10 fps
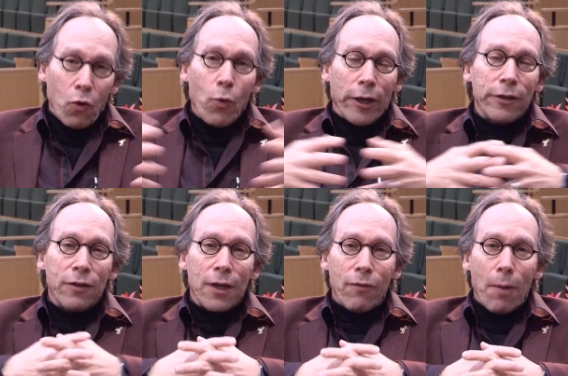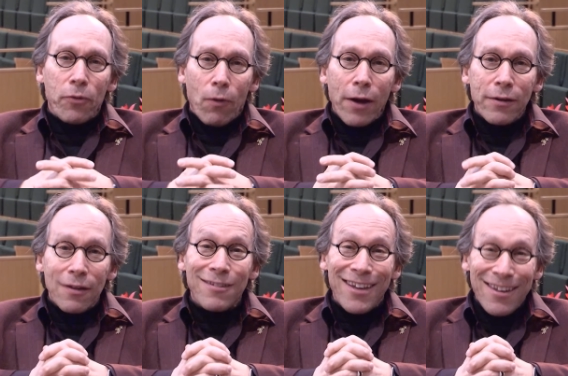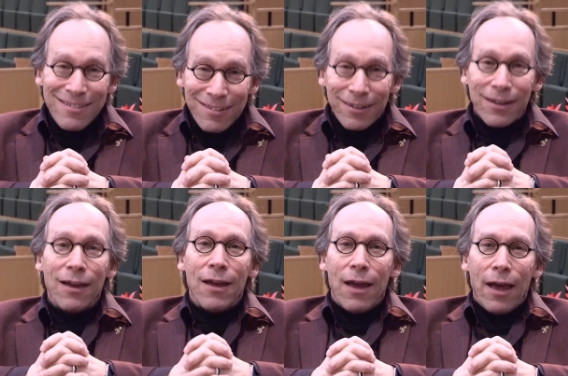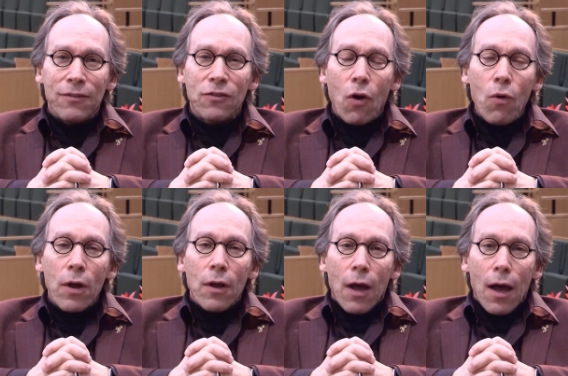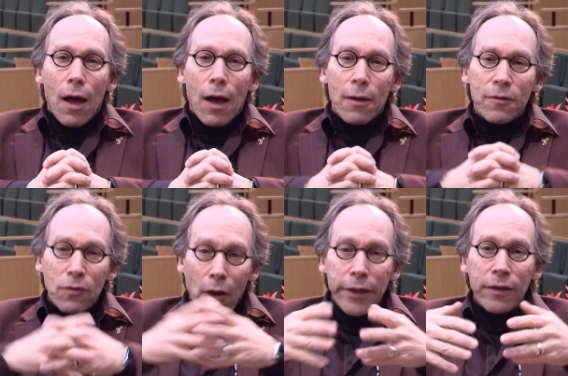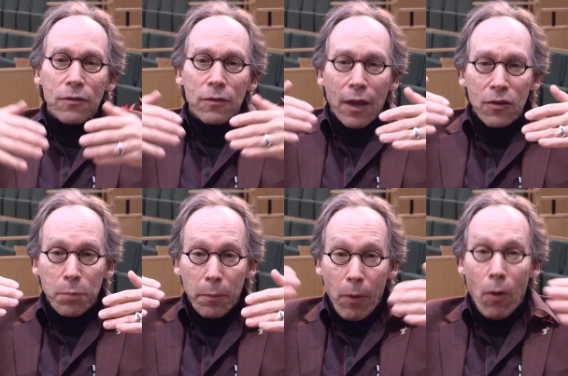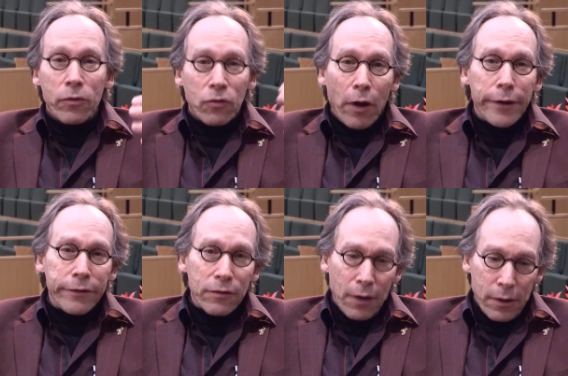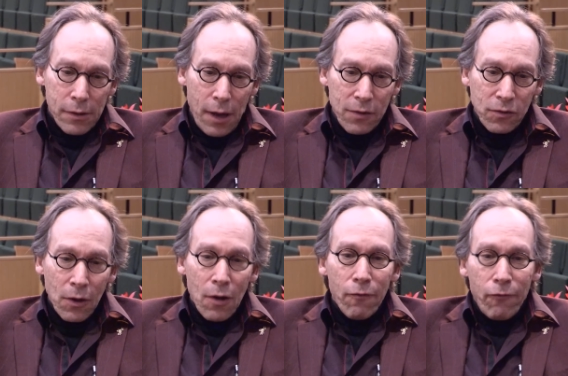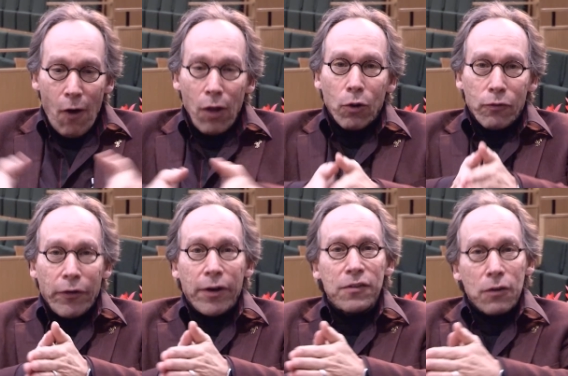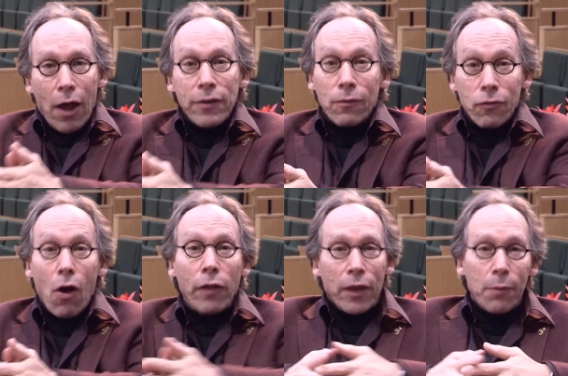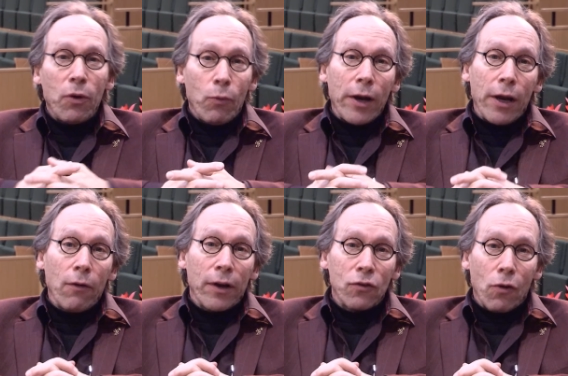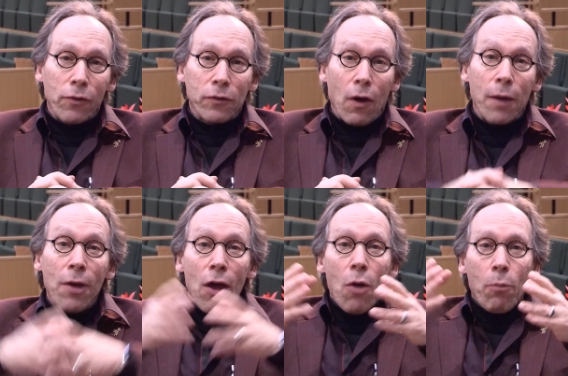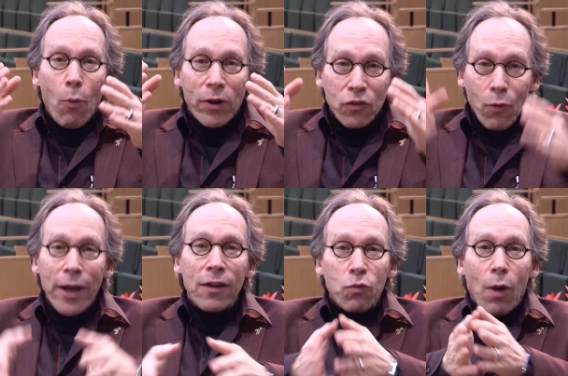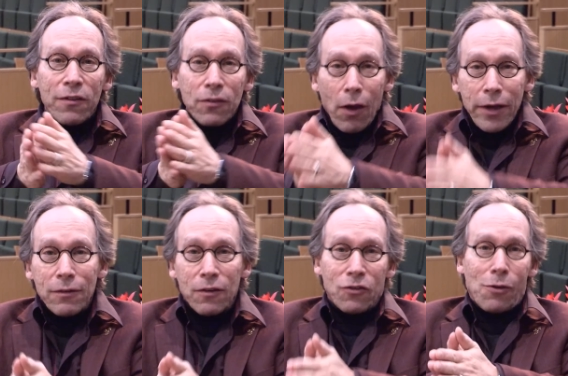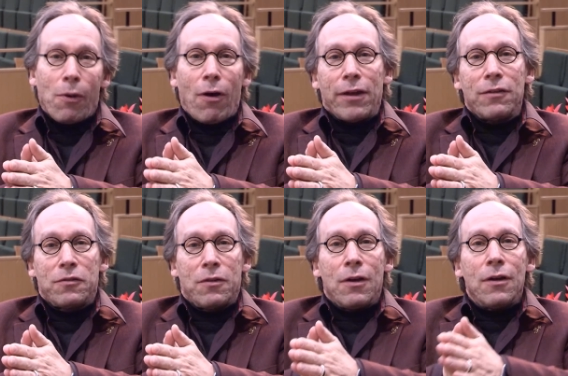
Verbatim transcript: so willing to give up their ideas easily. And so, uh, science, has science has followed various lines of thought that have been red herrings over time. But what's great is while scientists are biased,